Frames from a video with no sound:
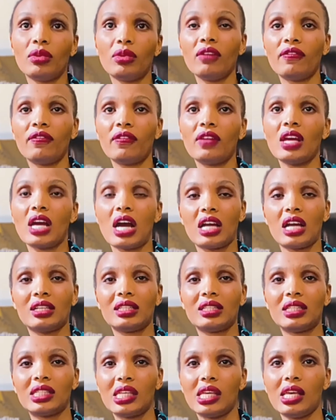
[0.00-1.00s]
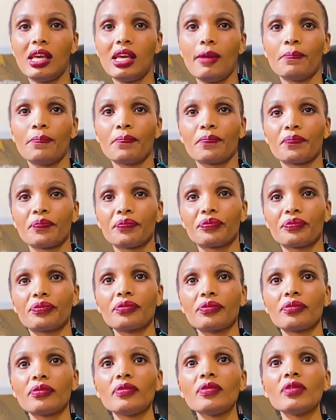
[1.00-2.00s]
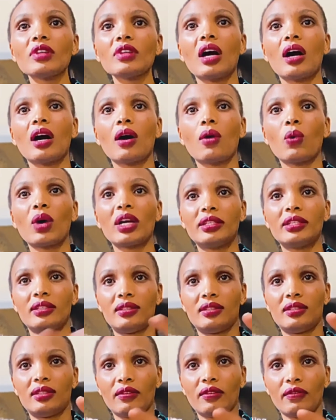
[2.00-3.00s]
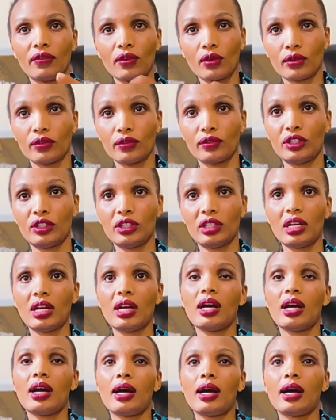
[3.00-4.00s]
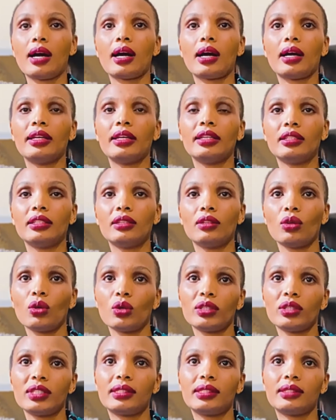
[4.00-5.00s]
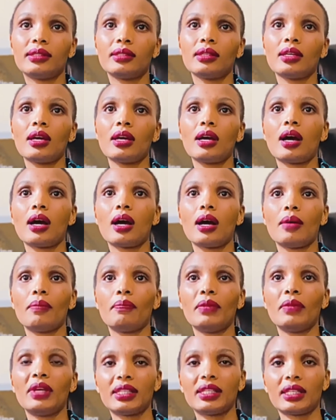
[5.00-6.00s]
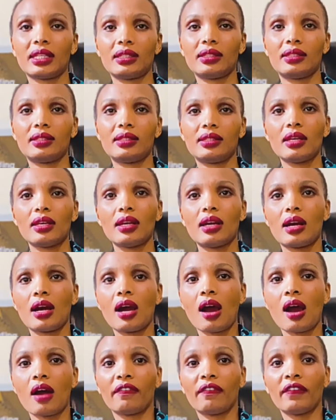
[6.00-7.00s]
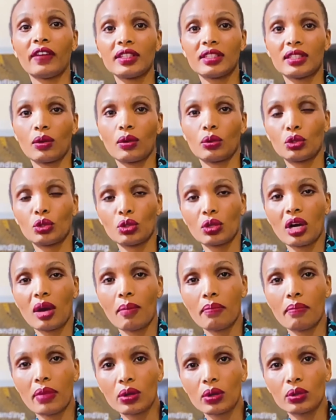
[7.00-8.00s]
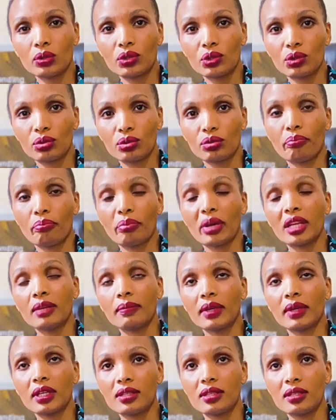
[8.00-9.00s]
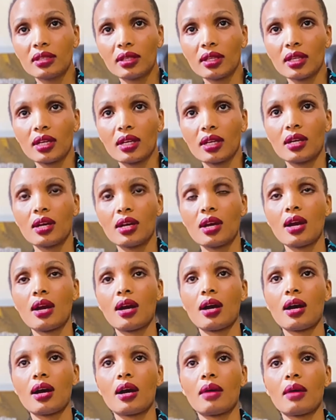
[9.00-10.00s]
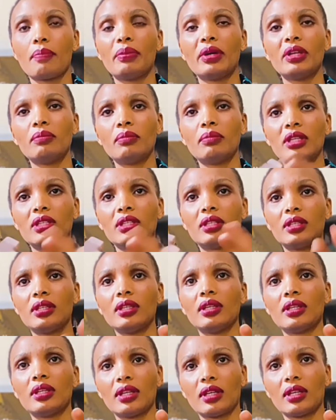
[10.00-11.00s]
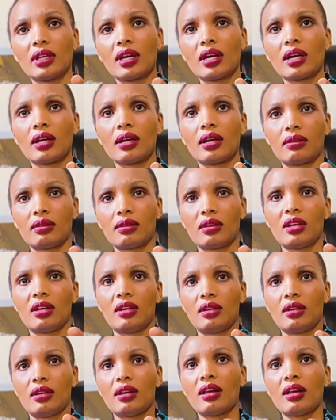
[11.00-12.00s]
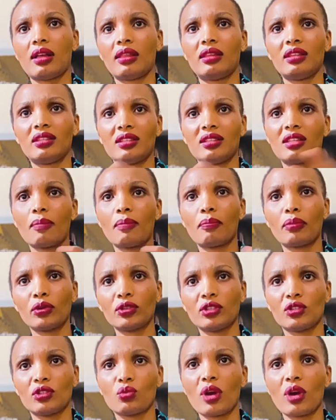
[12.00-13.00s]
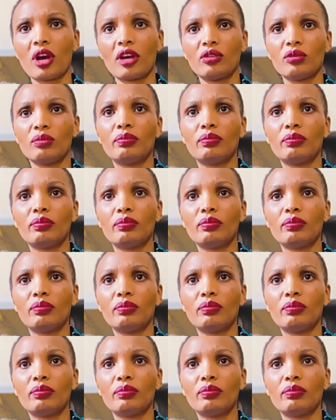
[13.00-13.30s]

briefly and see what is involved in those methods. First, I will talk about pen mating. Pen mating, this is the process where you